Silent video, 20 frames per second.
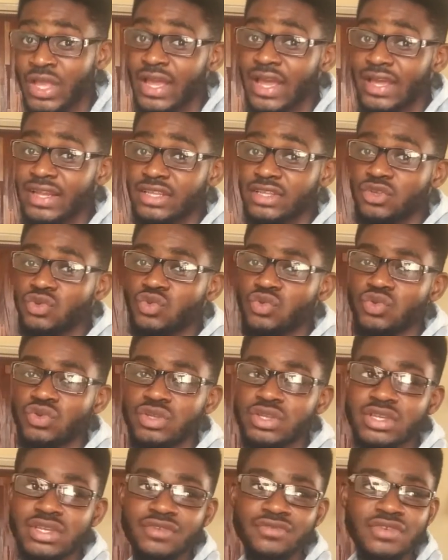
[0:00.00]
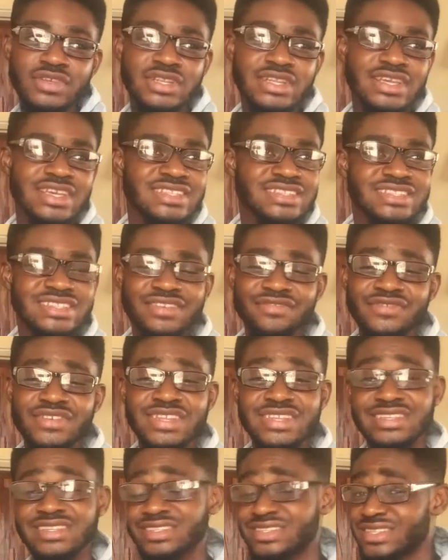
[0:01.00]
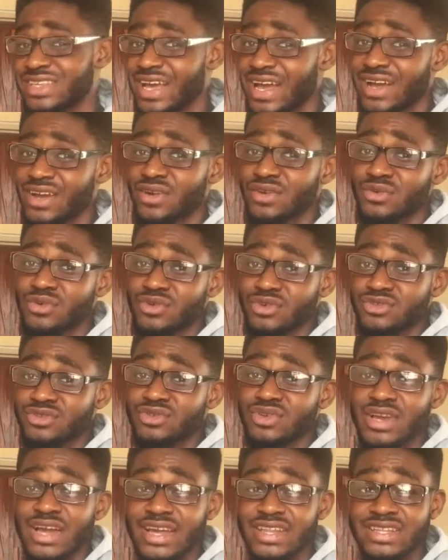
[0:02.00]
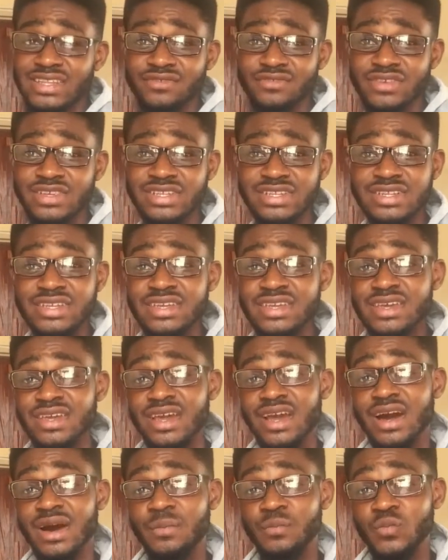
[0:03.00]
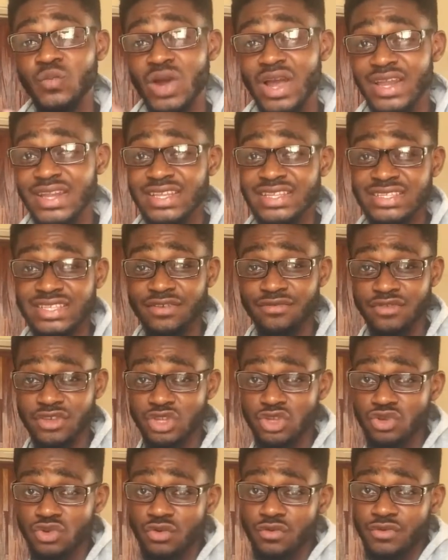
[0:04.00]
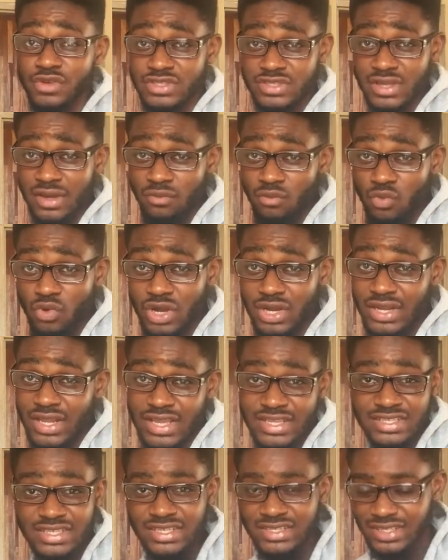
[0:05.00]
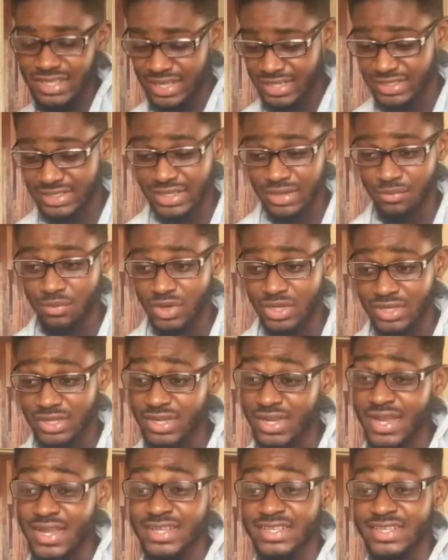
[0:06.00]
And you could even, it's even easier, because you can even edit a video for someone and just earn some money.